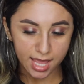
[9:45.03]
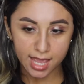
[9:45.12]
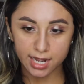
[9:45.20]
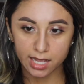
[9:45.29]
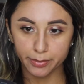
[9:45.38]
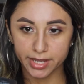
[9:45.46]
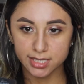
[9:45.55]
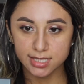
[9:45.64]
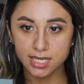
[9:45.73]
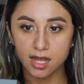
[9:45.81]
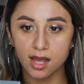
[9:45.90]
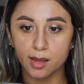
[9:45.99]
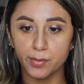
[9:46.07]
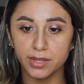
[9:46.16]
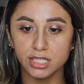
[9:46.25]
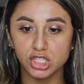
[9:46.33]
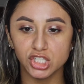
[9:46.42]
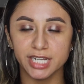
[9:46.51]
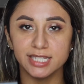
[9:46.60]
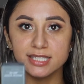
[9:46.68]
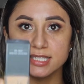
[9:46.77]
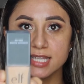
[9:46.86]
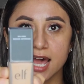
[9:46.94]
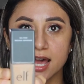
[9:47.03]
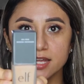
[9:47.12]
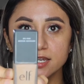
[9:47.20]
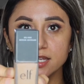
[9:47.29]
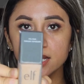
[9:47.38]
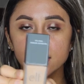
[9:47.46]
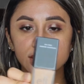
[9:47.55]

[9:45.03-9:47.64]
and I picked it up in the shade Sand.